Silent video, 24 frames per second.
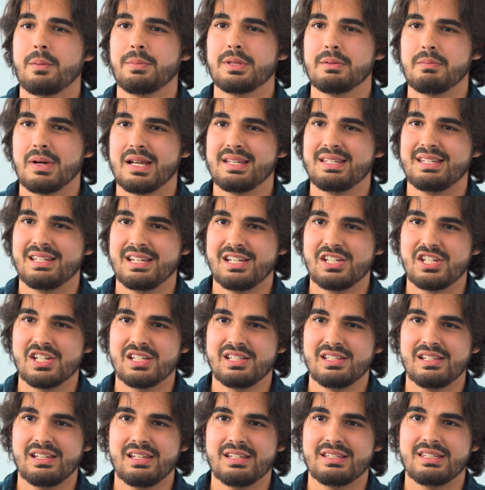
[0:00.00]

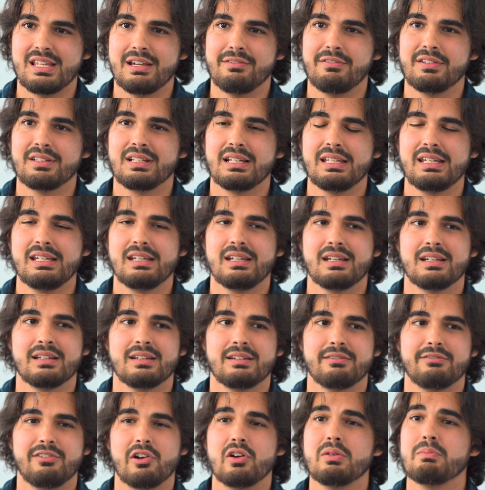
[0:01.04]
optimization is definitely
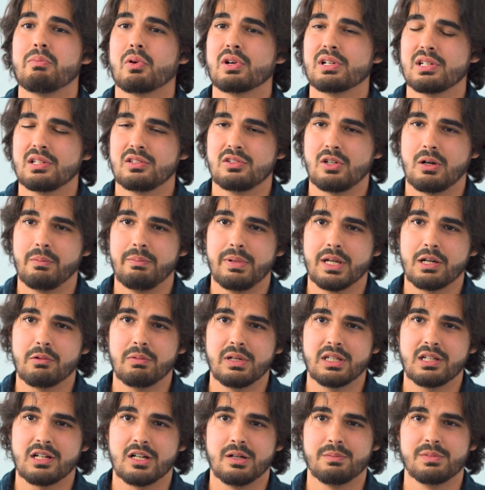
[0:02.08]
a very important topic
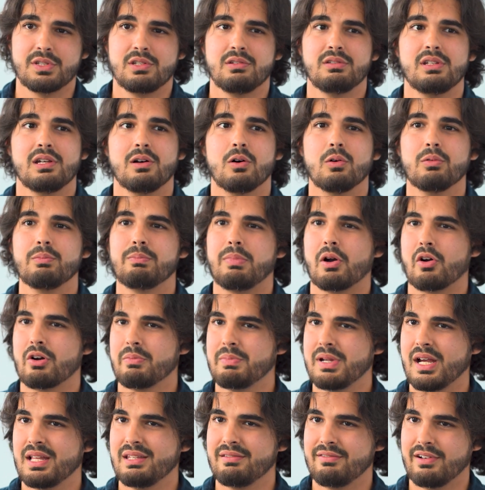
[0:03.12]
when it comes to the whole Power
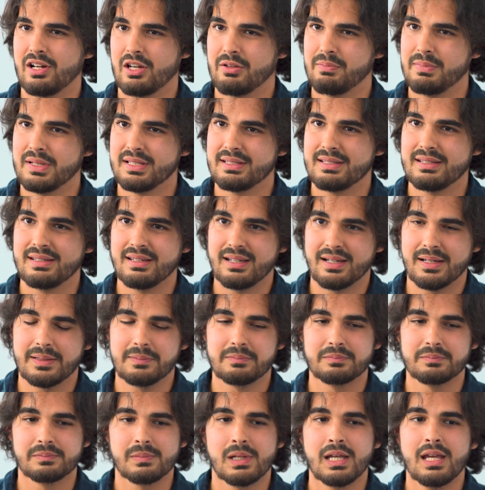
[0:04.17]
BI development, yeah?
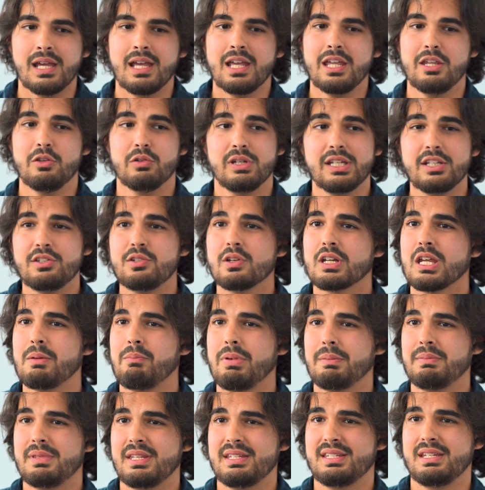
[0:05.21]
You need to
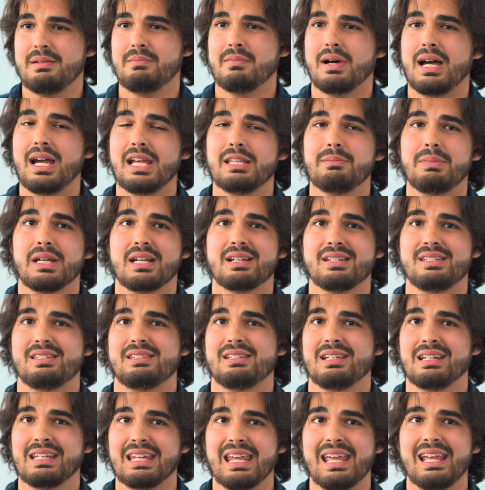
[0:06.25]
keep this in mind
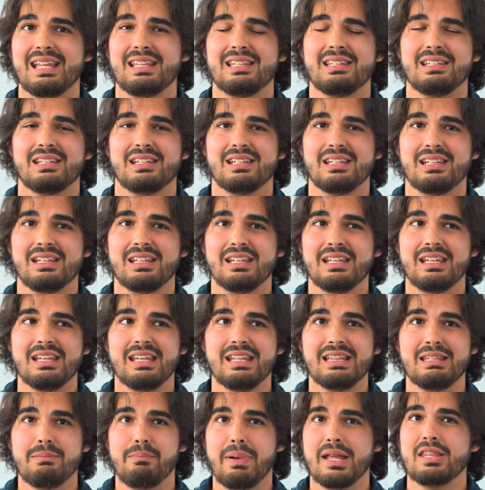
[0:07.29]
because, again,
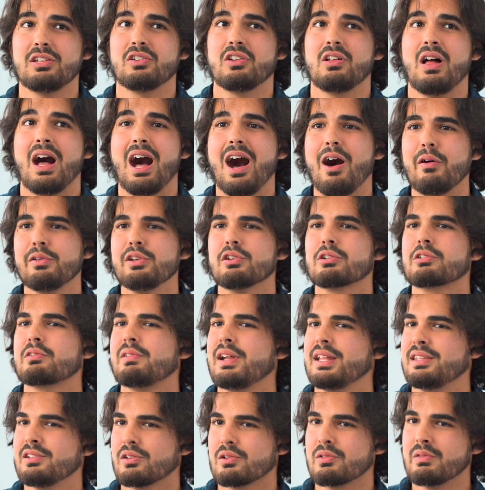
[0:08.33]
depending on how you
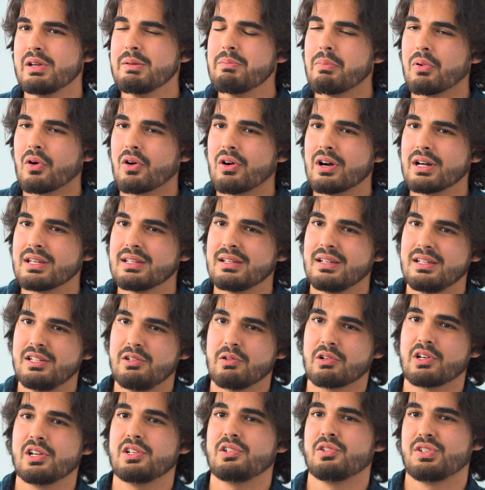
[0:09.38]
create your report,
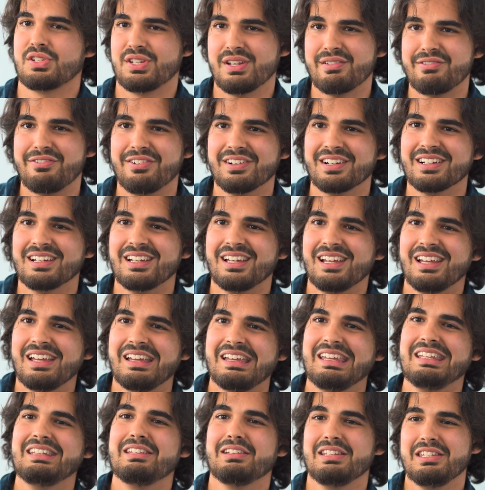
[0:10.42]
you're going to suffer
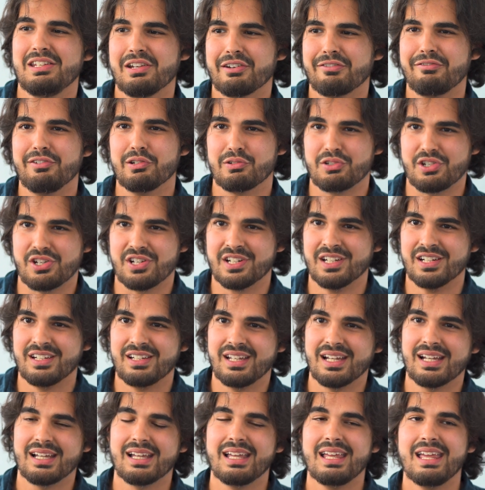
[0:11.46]
in the near future,
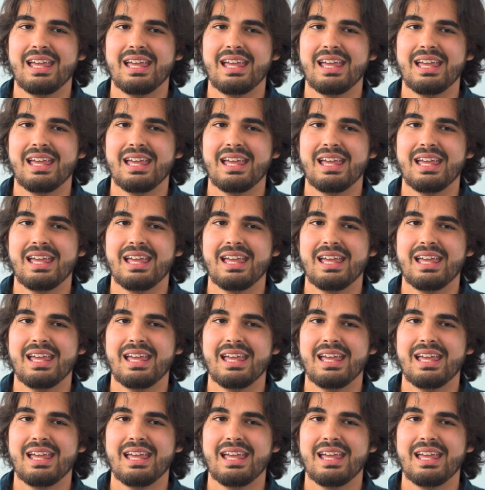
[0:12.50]
yeah?